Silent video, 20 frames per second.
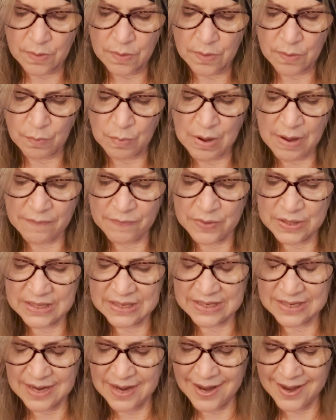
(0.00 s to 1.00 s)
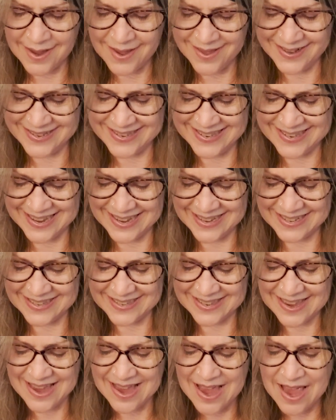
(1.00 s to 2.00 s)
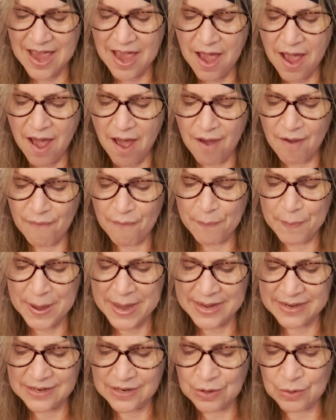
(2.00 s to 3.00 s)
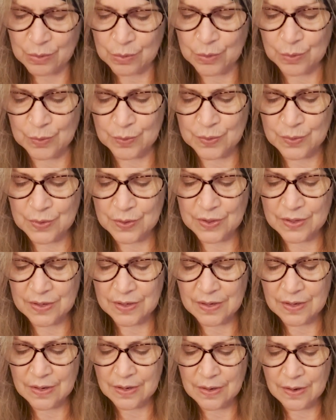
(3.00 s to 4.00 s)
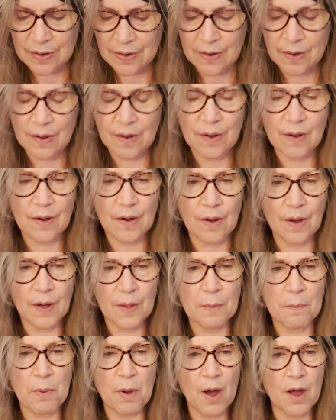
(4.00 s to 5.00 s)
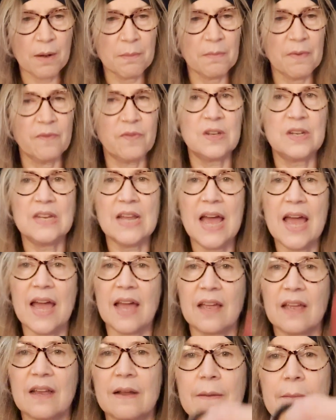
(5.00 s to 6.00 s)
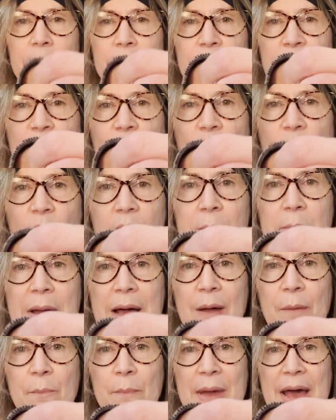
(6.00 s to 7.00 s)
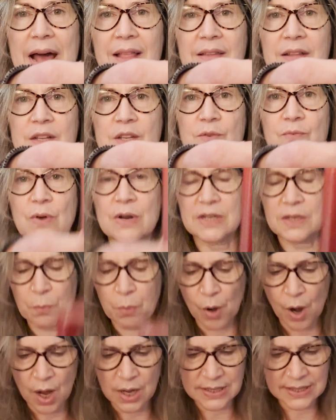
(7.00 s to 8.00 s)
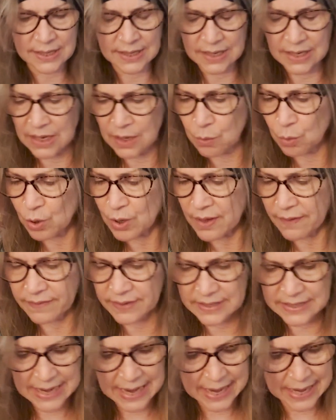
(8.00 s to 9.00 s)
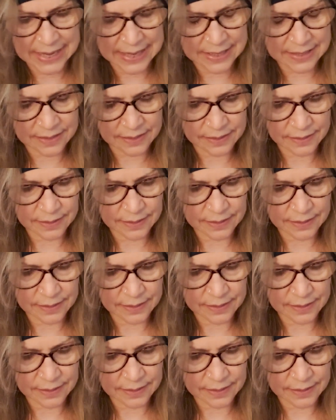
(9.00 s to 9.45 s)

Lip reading: We have the Six of Pentacles on the bottom of the deck. All about balance, reciprocity, equal give and take.